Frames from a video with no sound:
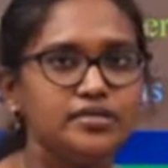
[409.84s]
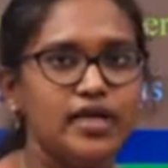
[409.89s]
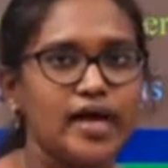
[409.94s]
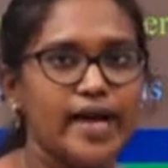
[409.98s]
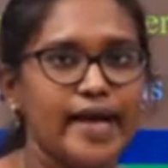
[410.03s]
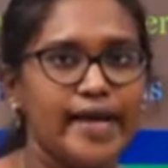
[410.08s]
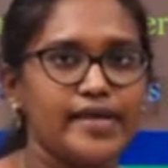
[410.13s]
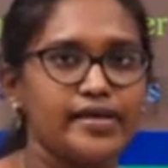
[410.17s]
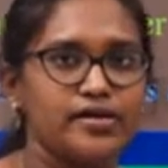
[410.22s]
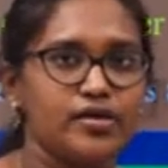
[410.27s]

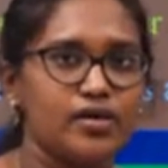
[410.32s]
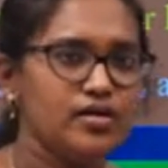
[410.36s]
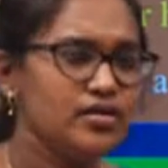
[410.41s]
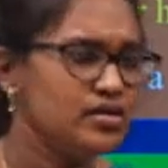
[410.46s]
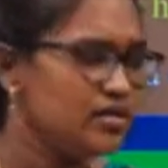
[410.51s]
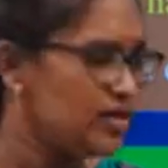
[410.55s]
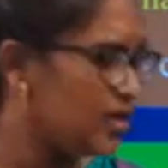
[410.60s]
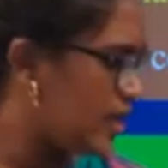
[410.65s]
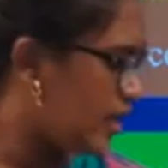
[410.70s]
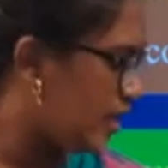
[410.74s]
icon,
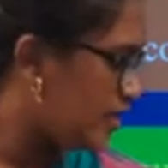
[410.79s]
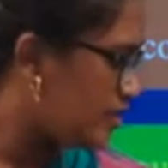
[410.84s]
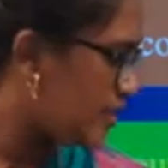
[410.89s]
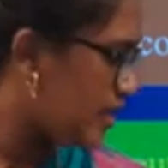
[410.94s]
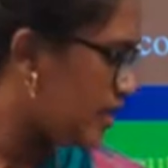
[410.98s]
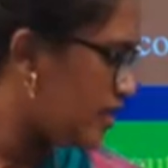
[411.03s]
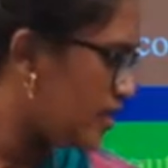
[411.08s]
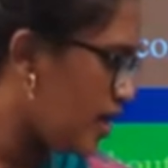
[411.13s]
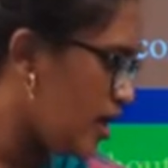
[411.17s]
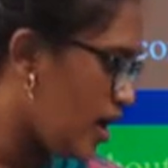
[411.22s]
and
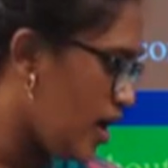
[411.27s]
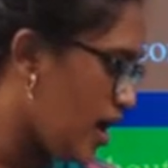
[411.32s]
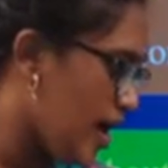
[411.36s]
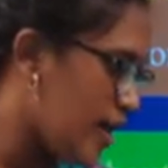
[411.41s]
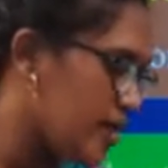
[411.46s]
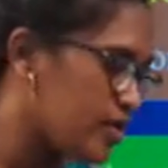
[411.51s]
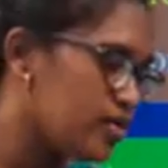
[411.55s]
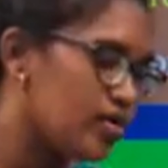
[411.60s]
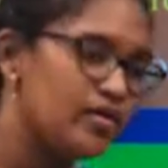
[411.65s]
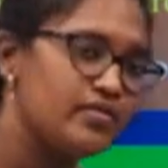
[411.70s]
then
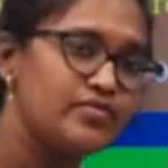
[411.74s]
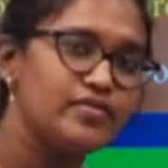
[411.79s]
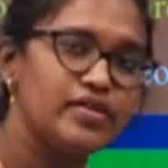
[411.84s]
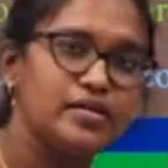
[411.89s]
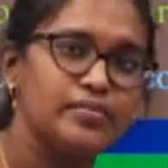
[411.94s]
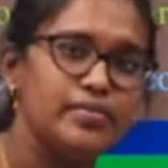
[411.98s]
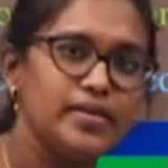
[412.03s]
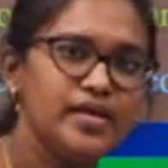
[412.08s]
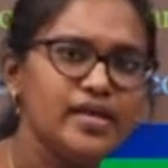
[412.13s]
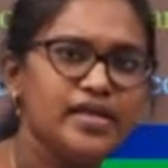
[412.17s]
icon
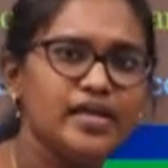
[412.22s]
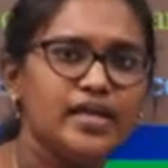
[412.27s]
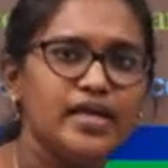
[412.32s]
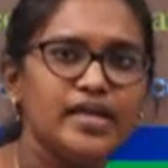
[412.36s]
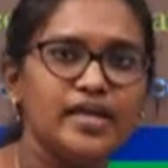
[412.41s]
will be